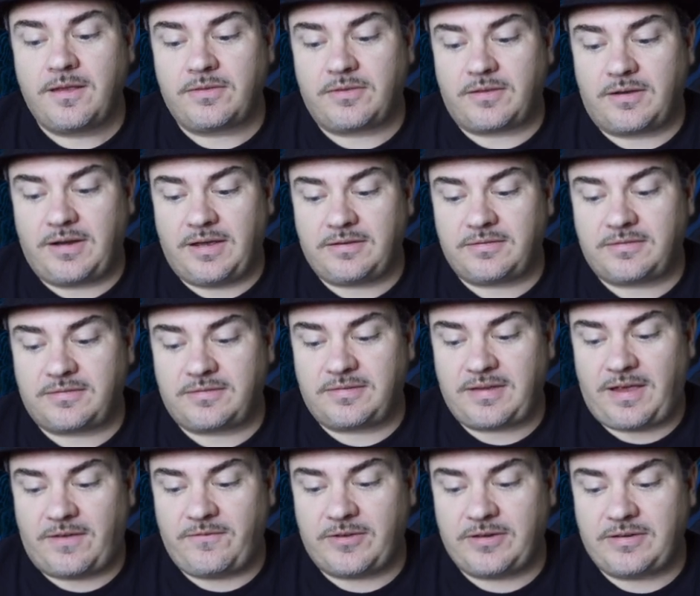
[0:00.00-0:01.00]
The next
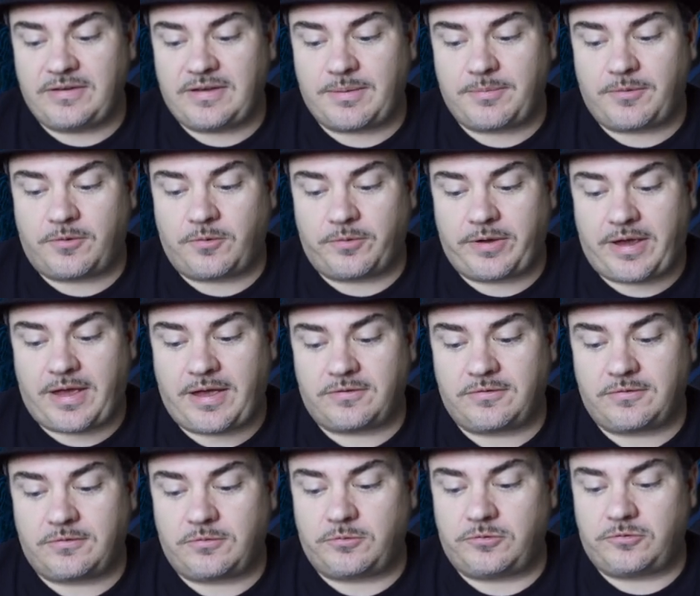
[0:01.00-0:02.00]
seven chemical reactions,